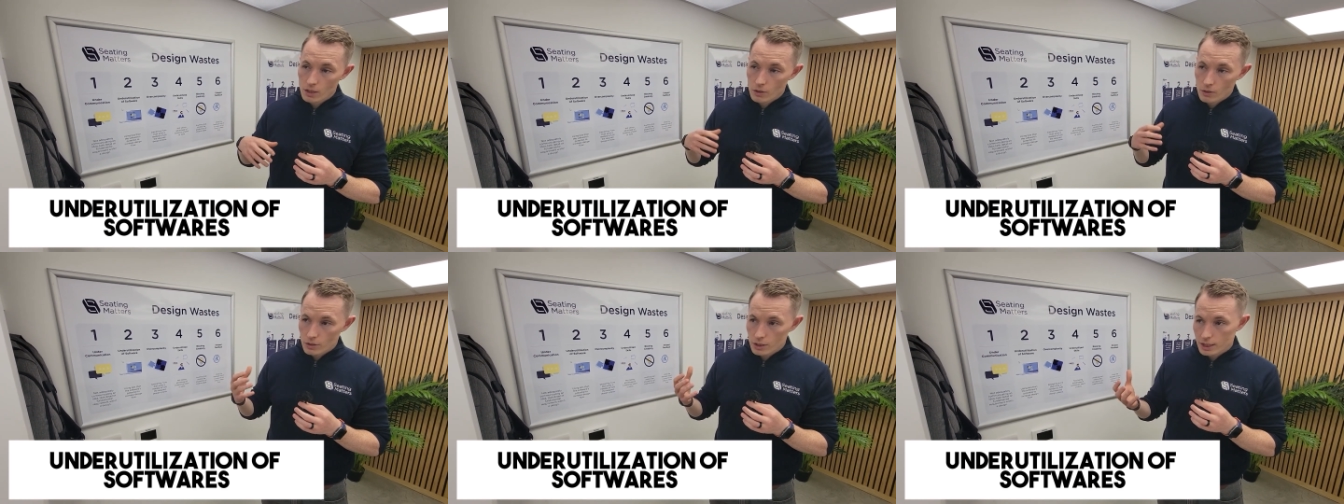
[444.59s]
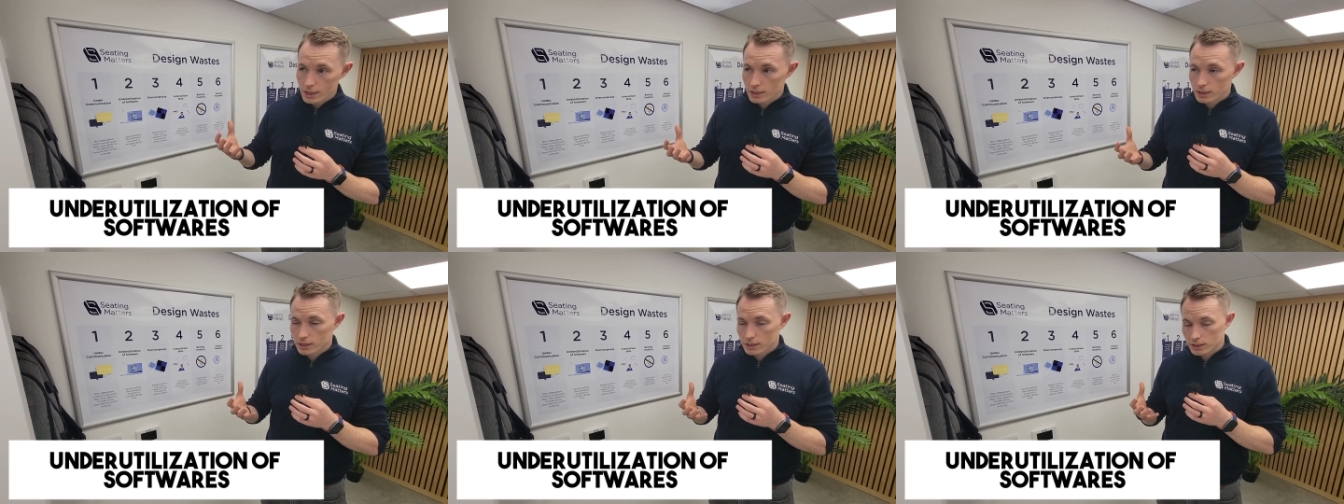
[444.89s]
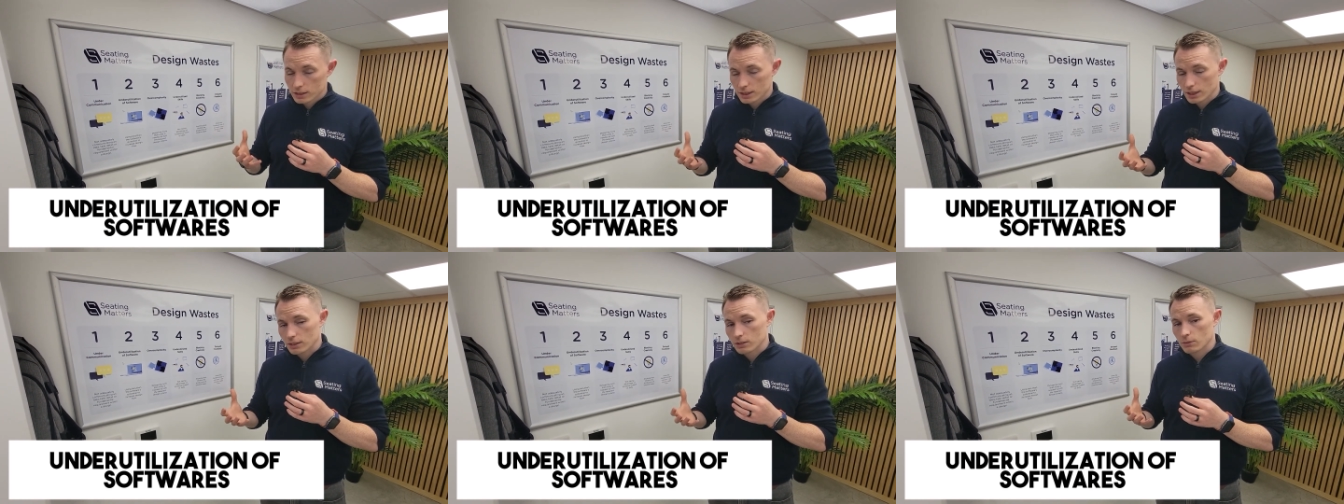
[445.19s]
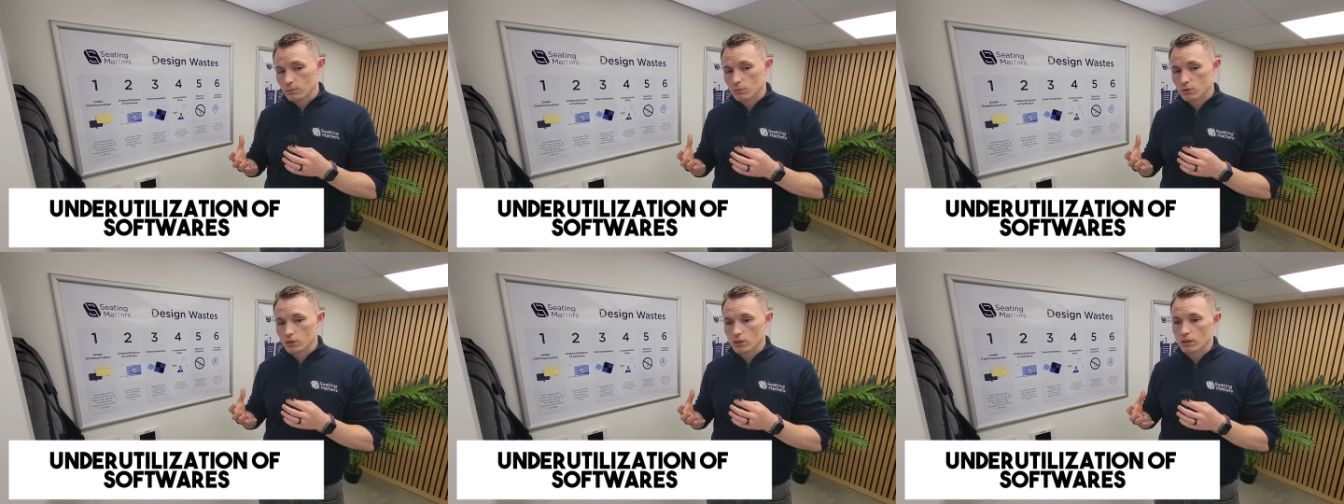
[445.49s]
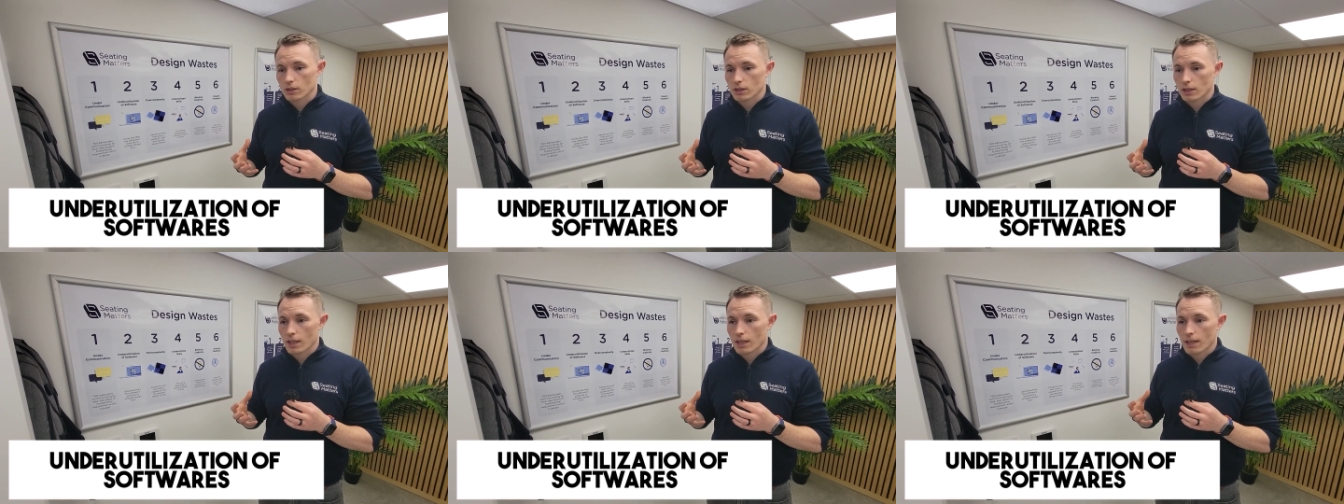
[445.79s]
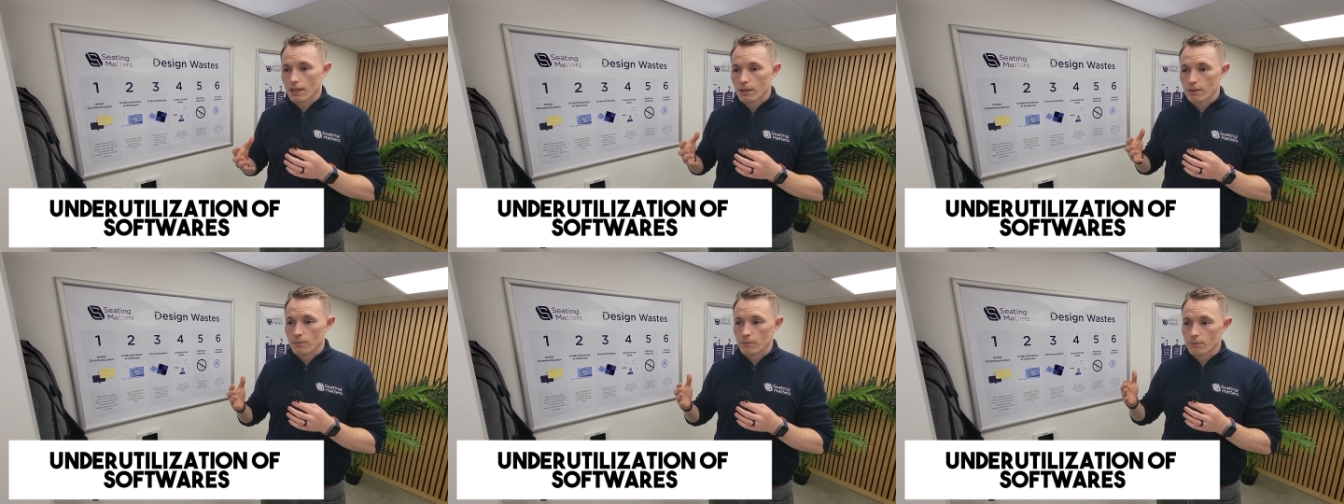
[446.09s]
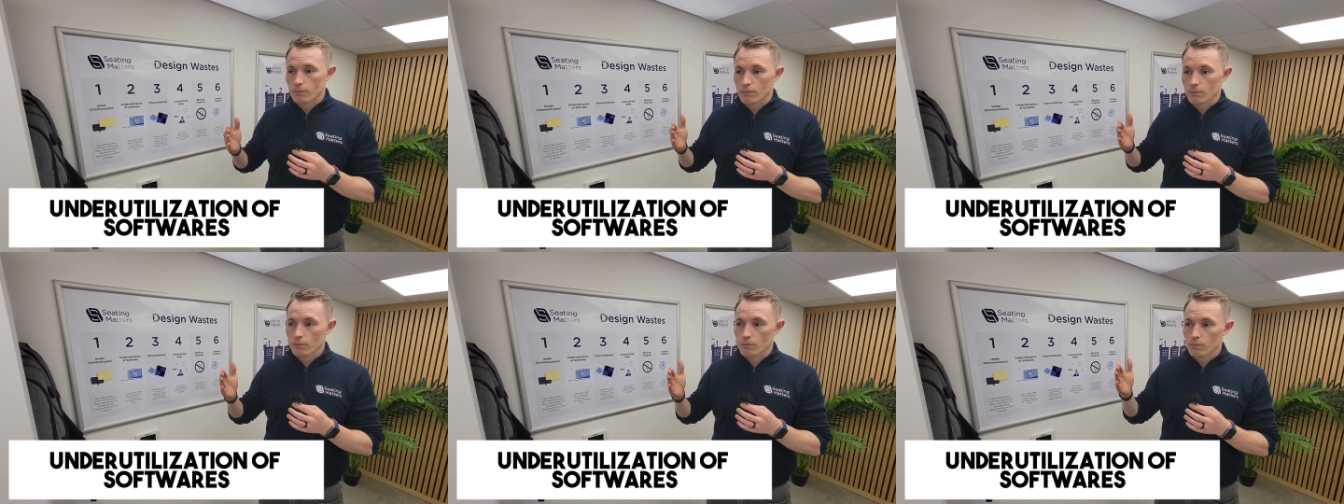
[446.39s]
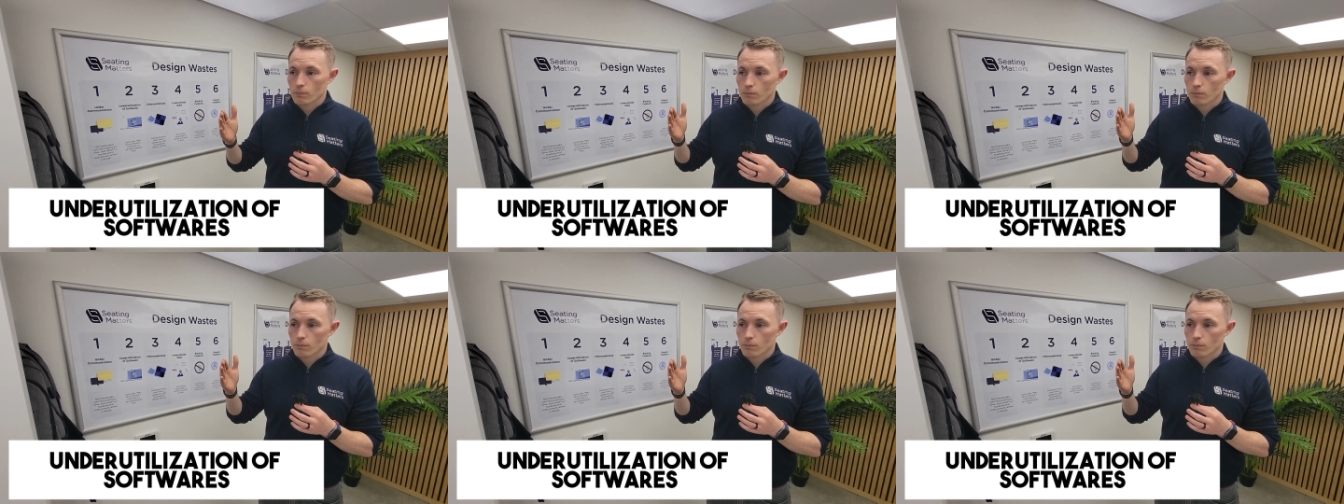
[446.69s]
these systems that um,